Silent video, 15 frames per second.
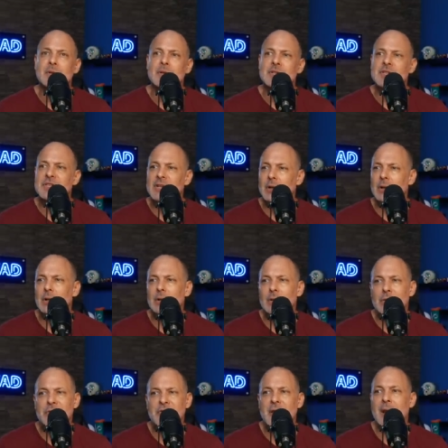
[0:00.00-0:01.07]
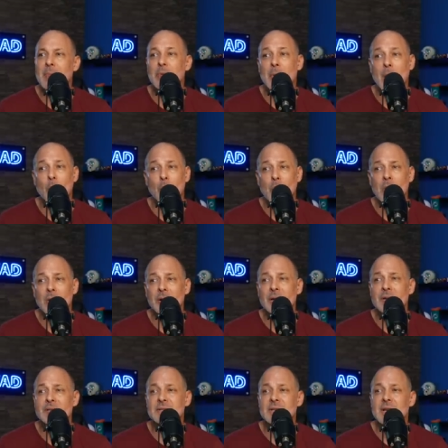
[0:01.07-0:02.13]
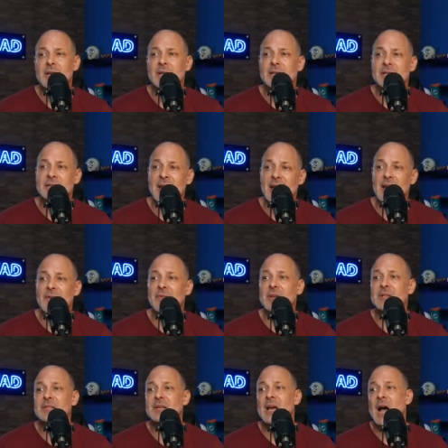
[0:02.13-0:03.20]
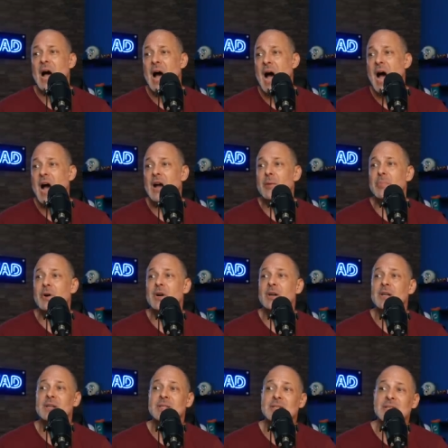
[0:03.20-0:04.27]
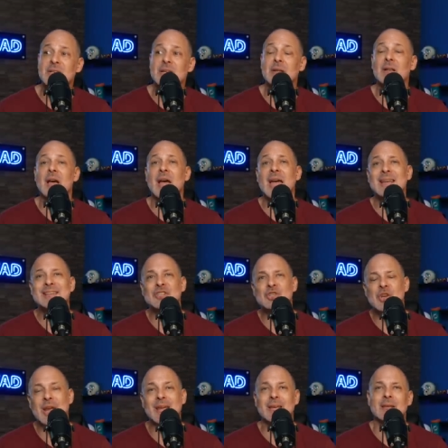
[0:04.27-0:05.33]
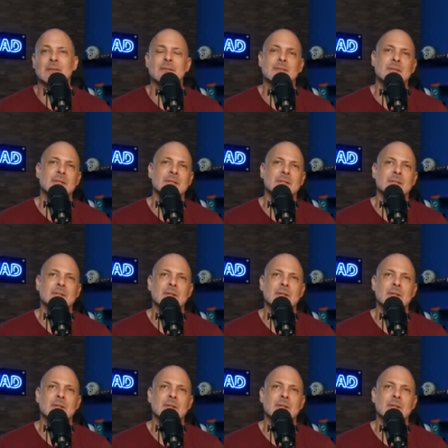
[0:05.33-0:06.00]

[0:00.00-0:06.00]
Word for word: Still a little thin. I mean, we got Wilkins, Davis, Ogbah, Sieler, and Jenkins.